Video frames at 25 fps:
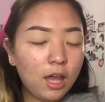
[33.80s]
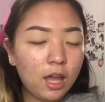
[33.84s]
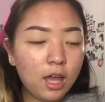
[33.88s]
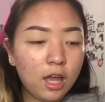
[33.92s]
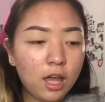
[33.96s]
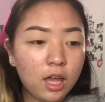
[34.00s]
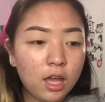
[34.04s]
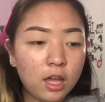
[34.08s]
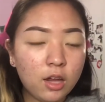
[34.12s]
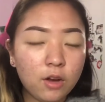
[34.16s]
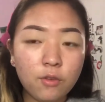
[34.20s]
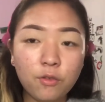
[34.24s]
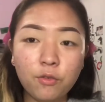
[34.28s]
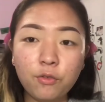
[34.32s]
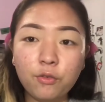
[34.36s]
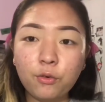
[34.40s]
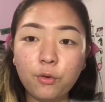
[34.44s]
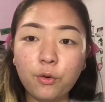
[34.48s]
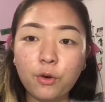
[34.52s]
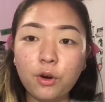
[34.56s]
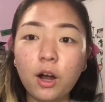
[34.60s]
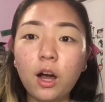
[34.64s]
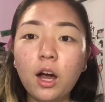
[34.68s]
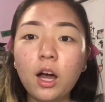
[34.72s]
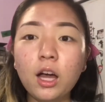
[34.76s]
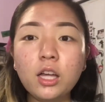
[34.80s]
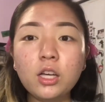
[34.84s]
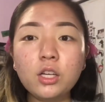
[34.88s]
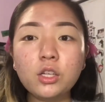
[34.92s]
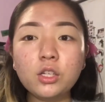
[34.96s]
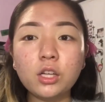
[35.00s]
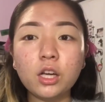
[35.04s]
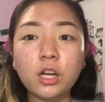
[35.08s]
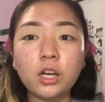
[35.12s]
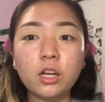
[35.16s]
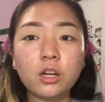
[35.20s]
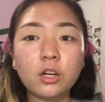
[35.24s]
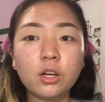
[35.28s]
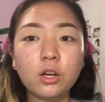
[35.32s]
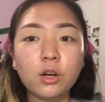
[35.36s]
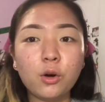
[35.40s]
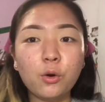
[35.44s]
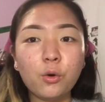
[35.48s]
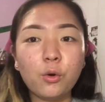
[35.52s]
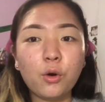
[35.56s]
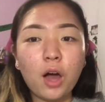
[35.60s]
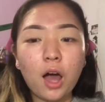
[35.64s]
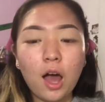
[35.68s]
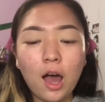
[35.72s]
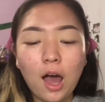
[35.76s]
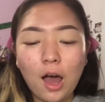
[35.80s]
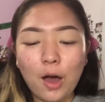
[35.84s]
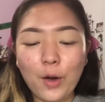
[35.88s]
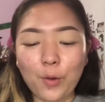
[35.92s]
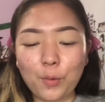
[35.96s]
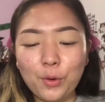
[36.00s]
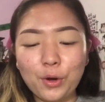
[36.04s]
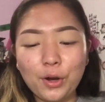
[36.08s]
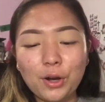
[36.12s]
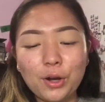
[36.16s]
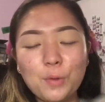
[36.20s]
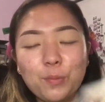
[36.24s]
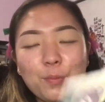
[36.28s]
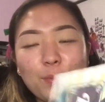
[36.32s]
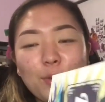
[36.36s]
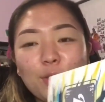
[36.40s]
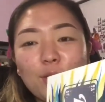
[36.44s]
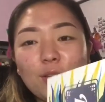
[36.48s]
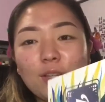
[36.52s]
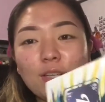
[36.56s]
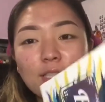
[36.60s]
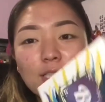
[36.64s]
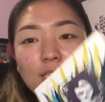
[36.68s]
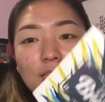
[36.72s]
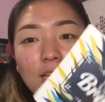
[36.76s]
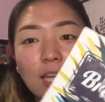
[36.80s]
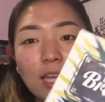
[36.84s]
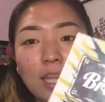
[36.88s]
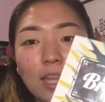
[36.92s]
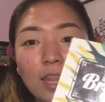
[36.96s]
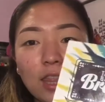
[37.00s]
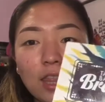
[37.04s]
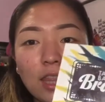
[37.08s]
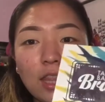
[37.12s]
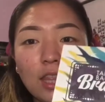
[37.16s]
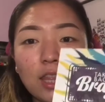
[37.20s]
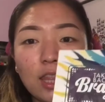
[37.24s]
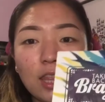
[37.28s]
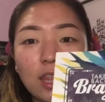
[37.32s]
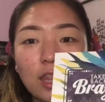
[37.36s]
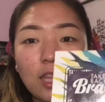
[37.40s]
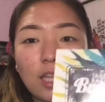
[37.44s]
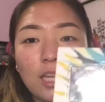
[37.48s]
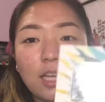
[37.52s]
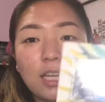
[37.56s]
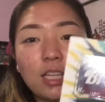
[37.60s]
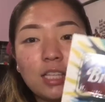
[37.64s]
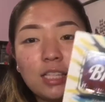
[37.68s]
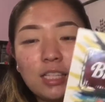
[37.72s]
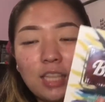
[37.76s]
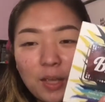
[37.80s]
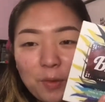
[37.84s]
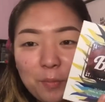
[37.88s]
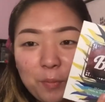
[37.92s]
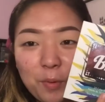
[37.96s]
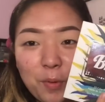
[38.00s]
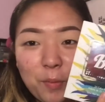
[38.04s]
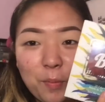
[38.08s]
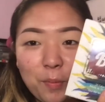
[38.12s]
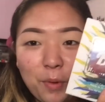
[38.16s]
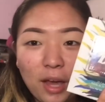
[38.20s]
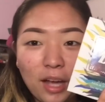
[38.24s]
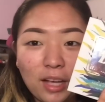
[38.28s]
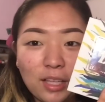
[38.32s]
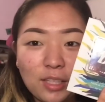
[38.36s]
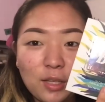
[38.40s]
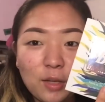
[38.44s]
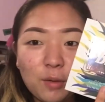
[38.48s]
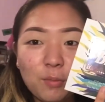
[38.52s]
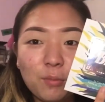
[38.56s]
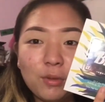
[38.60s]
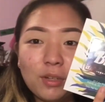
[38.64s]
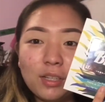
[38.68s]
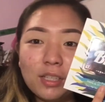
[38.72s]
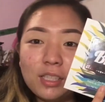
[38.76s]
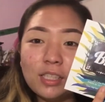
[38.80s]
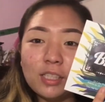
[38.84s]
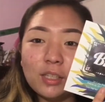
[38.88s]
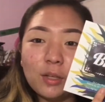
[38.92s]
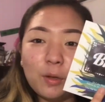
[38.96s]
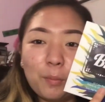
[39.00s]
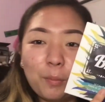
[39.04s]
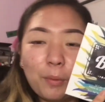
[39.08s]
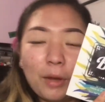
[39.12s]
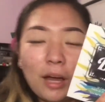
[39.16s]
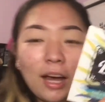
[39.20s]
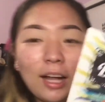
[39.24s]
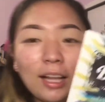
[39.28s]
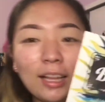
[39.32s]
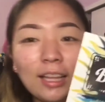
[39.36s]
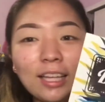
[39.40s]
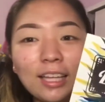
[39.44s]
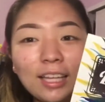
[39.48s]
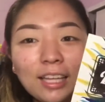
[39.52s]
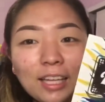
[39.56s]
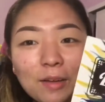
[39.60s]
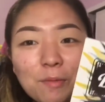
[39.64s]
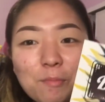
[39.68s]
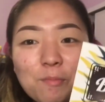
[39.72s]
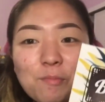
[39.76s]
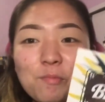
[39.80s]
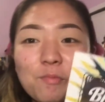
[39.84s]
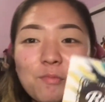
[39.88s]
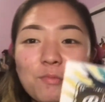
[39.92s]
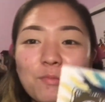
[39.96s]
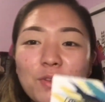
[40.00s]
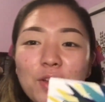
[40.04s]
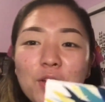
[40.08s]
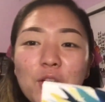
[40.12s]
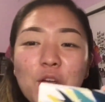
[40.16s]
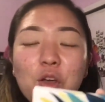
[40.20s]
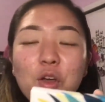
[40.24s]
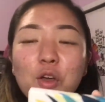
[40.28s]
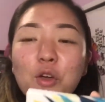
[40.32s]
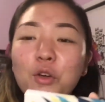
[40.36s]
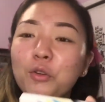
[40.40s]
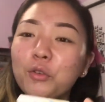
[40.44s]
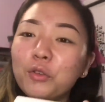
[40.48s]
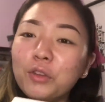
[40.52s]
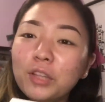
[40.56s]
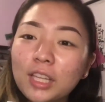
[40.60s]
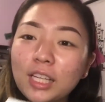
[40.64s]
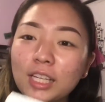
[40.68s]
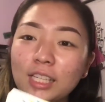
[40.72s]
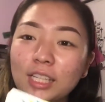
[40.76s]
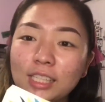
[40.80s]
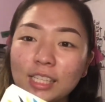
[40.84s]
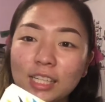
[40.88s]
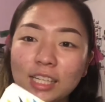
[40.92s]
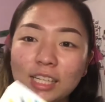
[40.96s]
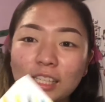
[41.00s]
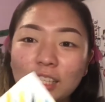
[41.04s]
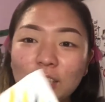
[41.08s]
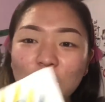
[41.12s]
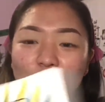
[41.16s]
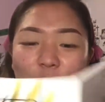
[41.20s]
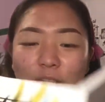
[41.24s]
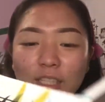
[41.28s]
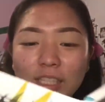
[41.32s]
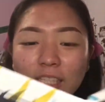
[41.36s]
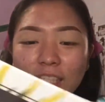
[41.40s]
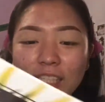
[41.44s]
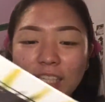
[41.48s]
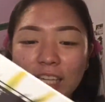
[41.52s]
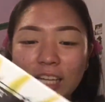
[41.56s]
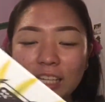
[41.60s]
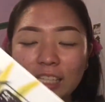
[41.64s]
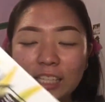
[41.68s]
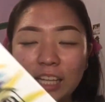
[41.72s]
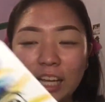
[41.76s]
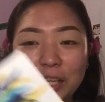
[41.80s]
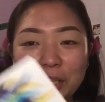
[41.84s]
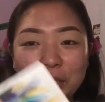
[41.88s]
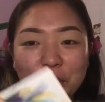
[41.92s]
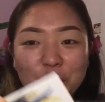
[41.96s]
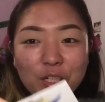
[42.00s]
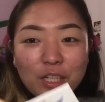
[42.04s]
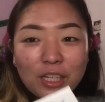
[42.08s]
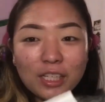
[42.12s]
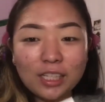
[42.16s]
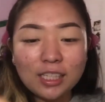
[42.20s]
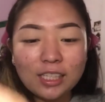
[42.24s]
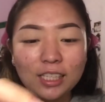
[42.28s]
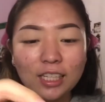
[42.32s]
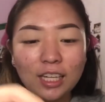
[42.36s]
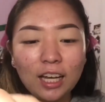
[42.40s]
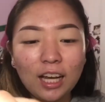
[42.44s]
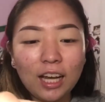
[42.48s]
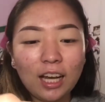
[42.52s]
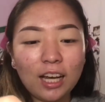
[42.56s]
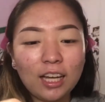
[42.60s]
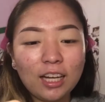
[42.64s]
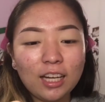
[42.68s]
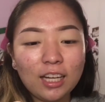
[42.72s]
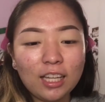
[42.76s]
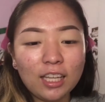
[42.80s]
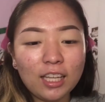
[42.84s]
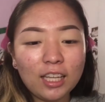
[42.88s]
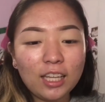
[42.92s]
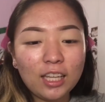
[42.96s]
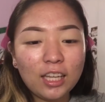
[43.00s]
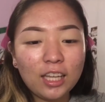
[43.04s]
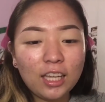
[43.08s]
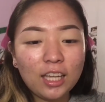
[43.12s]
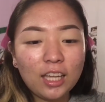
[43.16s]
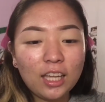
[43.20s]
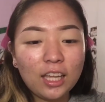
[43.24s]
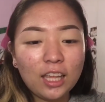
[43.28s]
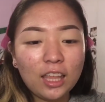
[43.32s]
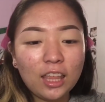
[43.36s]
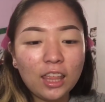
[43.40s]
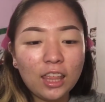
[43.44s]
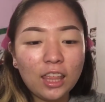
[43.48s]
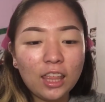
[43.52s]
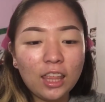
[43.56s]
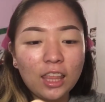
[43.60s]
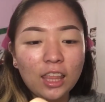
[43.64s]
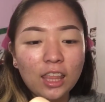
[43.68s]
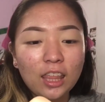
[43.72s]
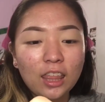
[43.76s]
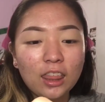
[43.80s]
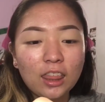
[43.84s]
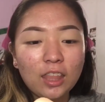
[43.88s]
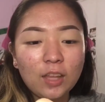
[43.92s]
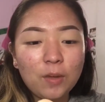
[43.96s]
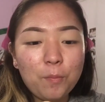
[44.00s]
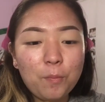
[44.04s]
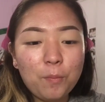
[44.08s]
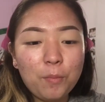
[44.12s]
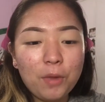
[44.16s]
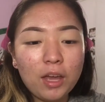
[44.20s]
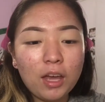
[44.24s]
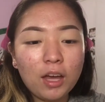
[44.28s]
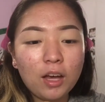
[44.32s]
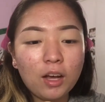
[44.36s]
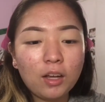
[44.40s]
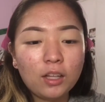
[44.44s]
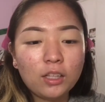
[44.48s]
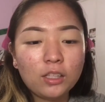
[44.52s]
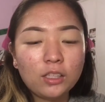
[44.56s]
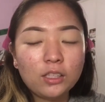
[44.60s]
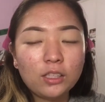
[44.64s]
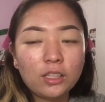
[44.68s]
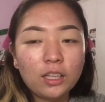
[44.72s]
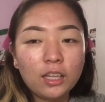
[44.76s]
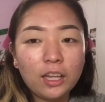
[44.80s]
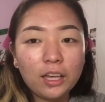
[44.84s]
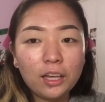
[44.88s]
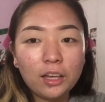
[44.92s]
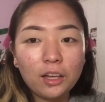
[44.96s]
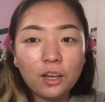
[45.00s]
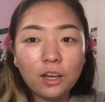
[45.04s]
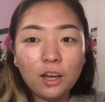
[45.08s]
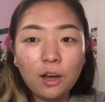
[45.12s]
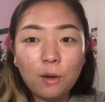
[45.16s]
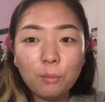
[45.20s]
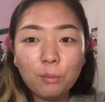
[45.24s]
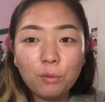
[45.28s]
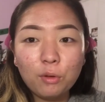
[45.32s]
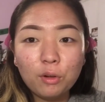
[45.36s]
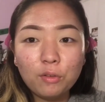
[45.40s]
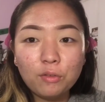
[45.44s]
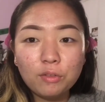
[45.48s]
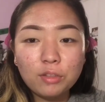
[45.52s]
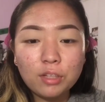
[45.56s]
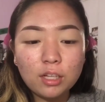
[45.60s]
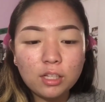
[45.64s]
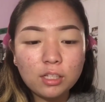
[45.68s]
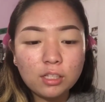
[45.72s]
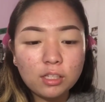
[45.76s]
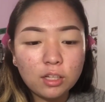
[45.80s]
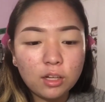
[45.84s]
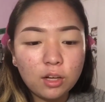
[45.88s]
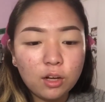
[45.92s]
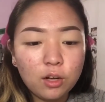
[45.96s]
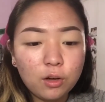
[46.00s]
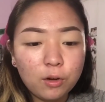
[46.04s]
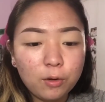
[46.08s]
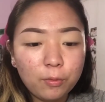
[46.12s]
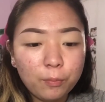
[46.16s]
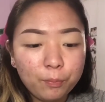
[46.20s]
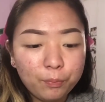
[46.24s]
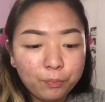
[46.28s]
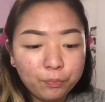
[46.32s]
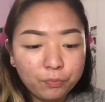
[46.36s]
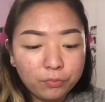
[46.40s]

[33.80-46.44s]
And for eyeshadow, we're gonna be using the Take Me Back to Brazil palette. I'm really excited to use this because I just got it in the mail like a couple of days ago,